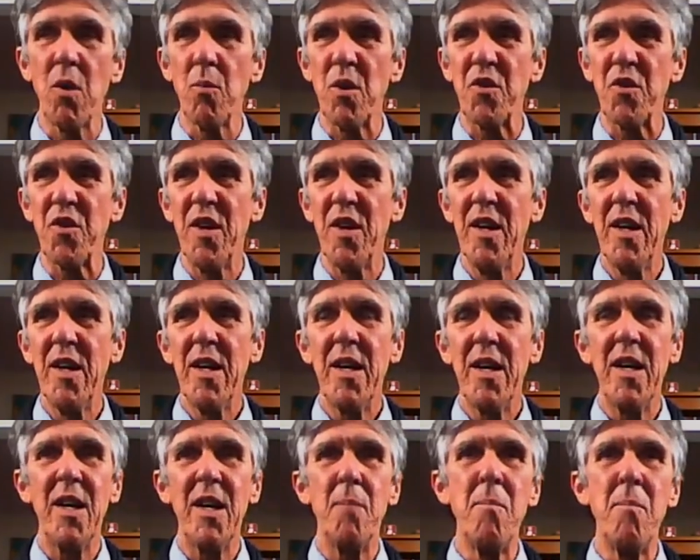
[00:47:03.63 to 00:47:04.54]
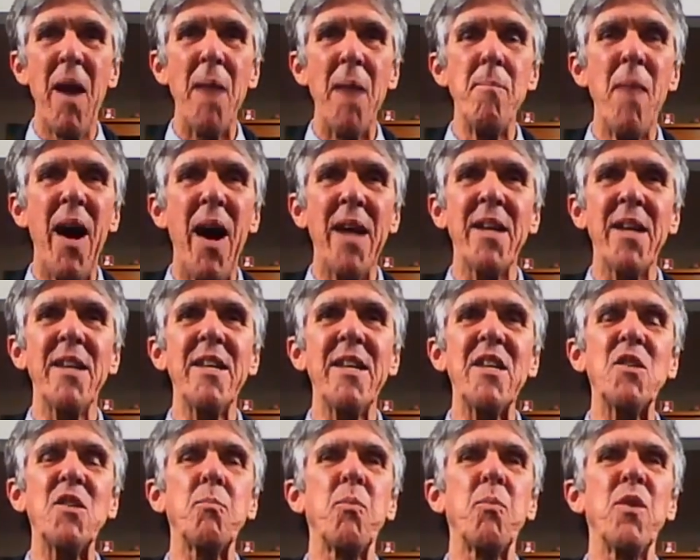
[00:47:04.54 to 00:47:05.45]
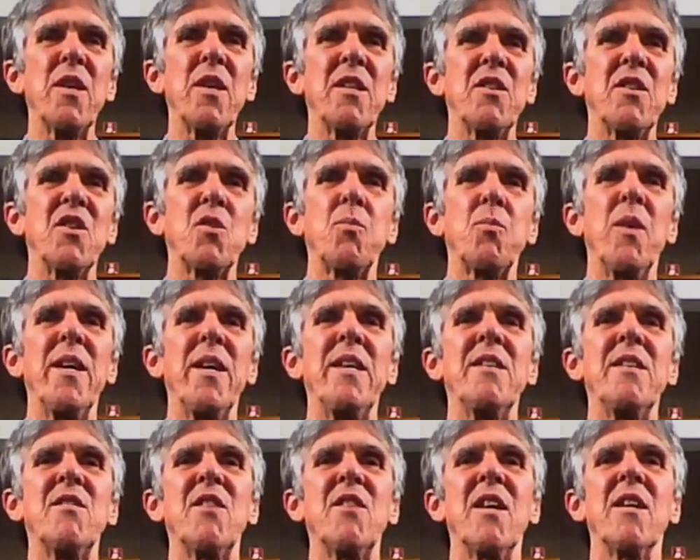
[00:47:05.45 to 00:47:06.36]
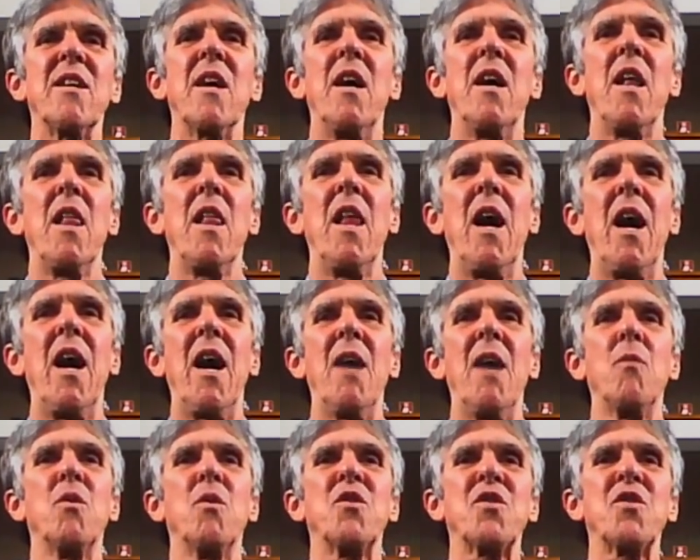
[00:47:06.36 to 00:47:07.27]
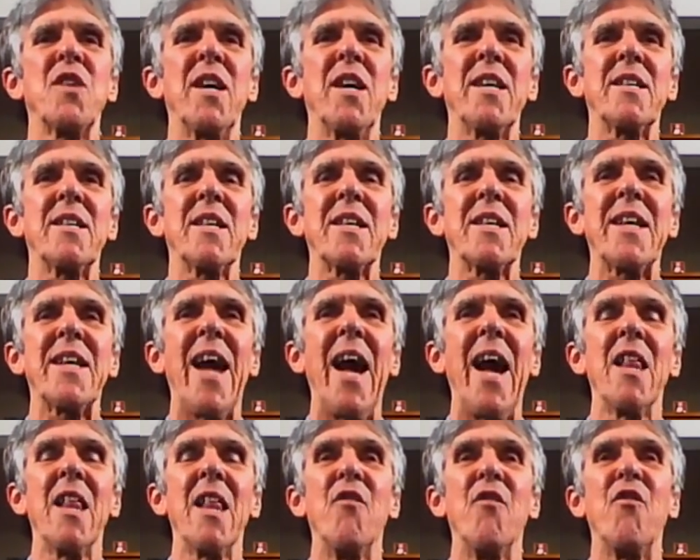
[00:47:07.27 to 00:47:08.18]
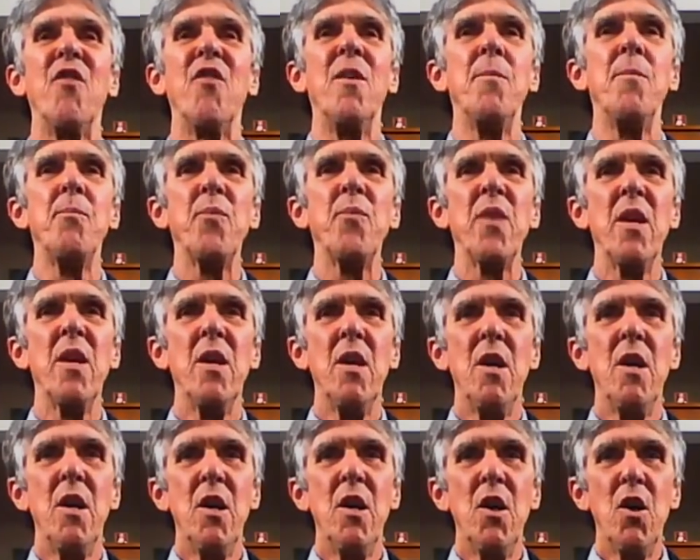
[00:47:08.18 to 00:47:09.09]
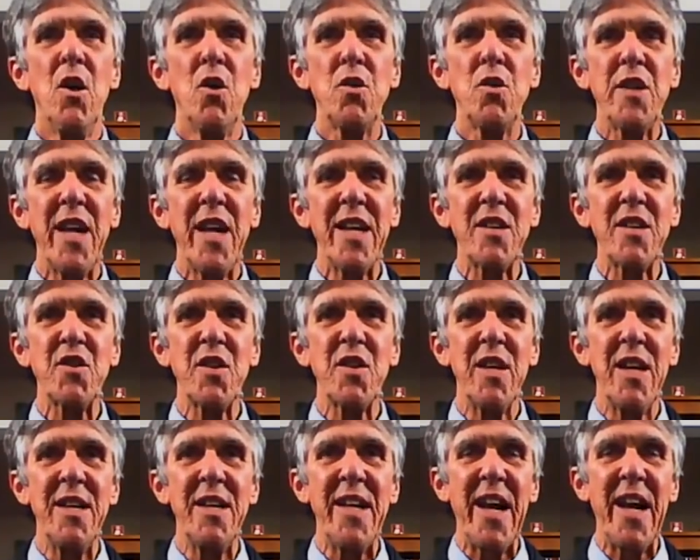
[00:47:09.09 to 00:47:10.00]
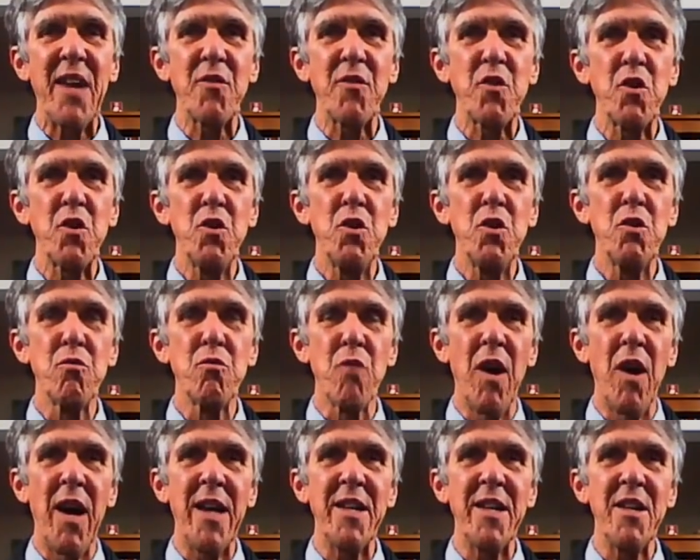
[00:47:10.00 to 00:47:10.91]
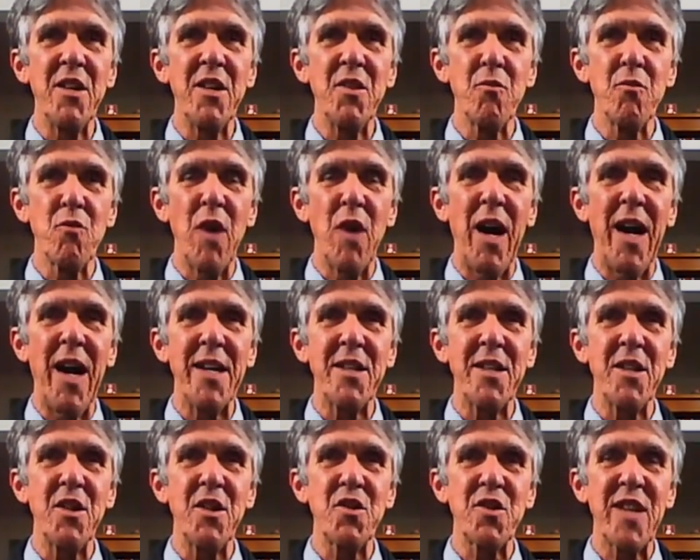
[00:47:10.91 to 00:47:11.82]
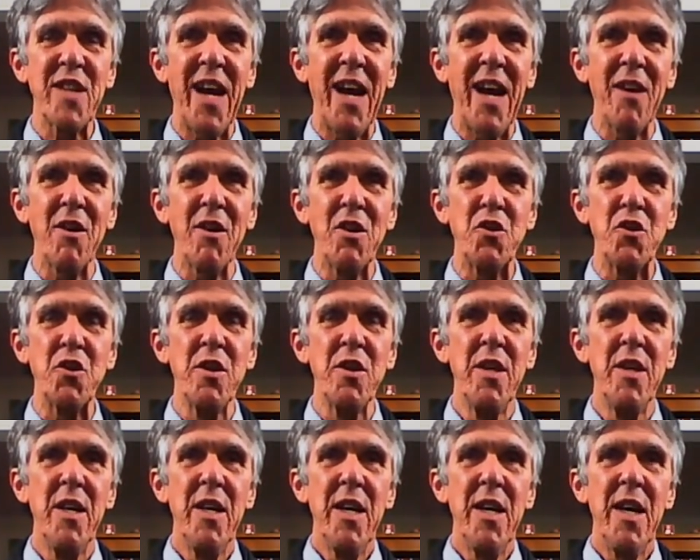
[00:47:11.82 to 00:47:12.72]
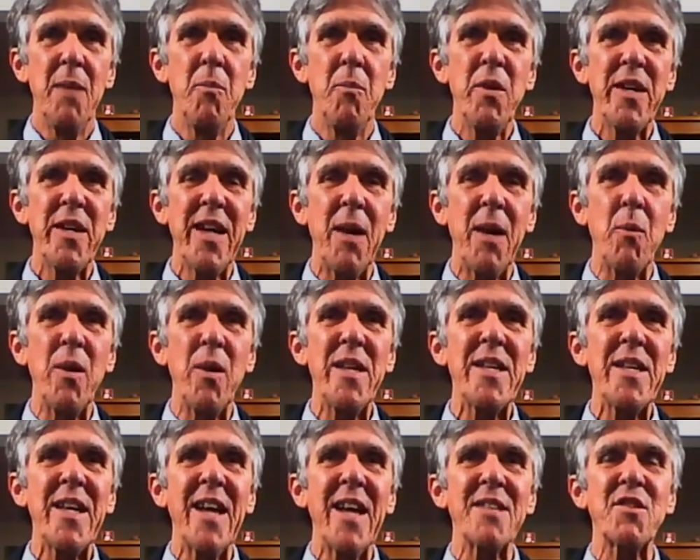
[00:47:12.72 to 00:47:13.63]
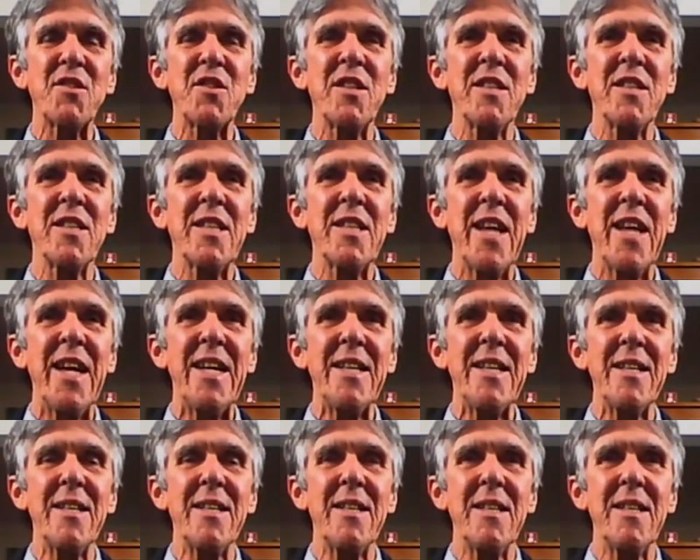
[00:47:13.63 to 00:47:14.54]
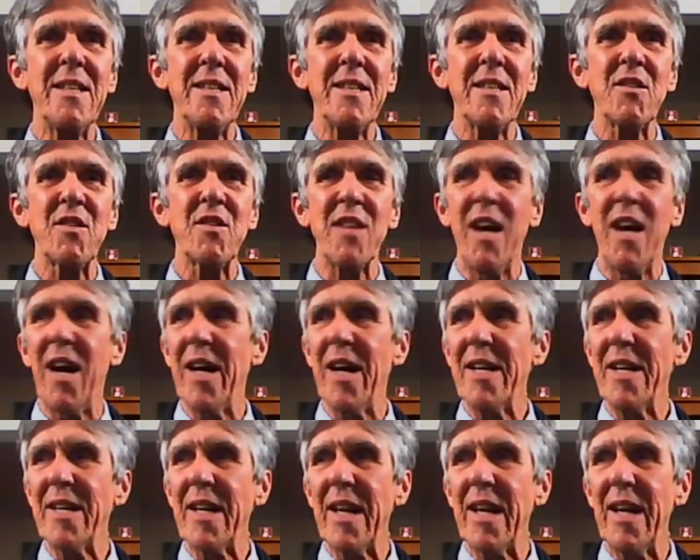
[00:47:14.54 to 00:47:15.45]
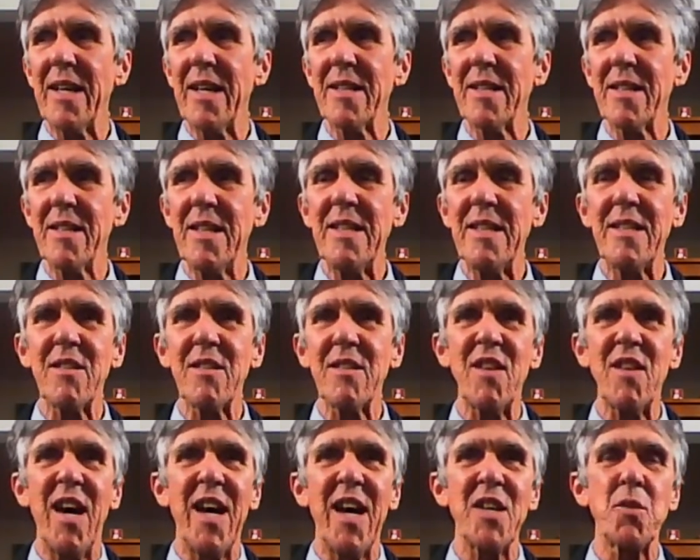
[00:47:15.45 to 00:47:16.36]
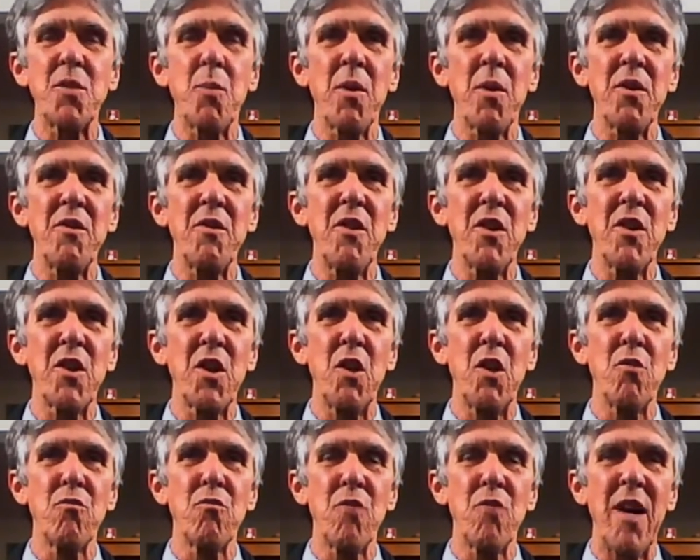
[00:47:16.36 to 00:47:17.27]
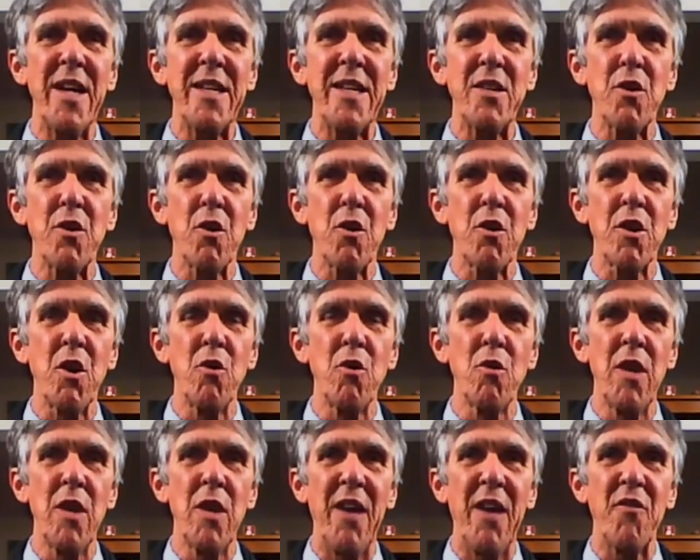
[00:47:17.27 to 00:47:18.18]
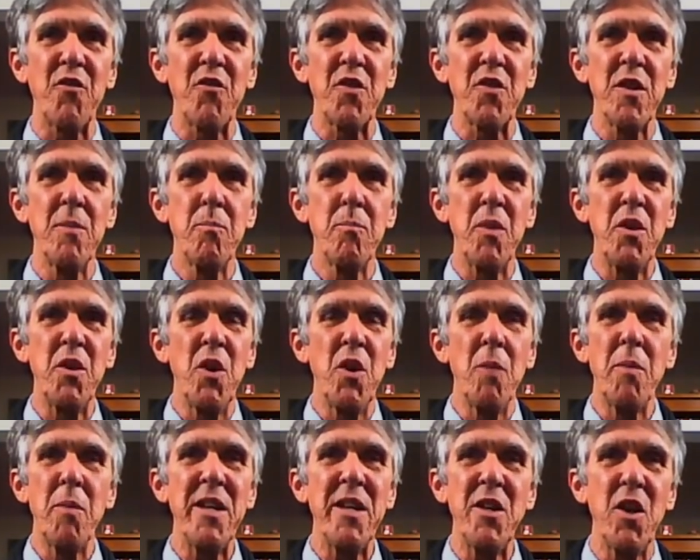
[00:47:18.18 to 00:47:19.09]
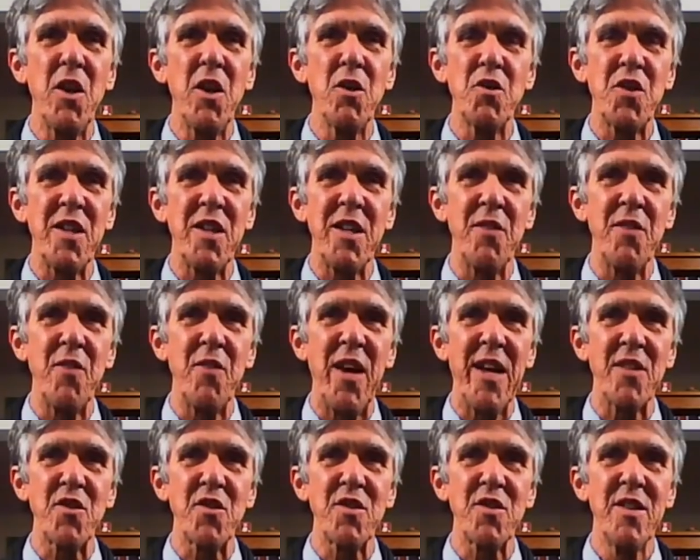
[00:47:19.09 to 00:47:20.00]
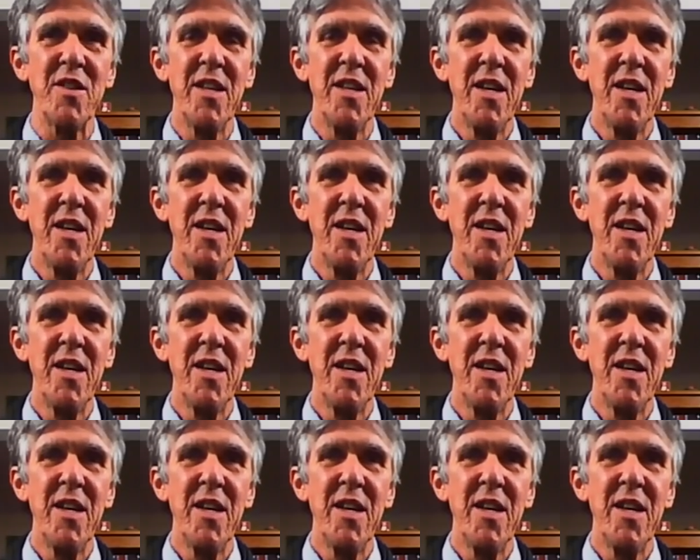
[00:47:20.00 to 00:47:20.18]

was, Maimonides put it this way. He said, Allah was like the caliph who takes an afternoon ride in his carriage. And when he gets to the gate, he decides whether he'll go right or go left, but nobody knows in advance.